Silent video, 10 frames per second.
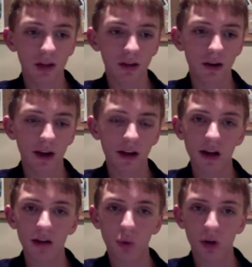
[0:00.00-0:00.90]
or I
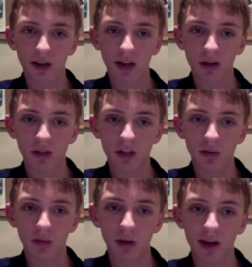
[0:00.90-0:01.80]
have one account set
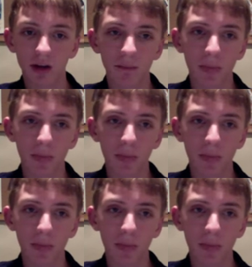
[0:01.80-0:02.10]
up right now.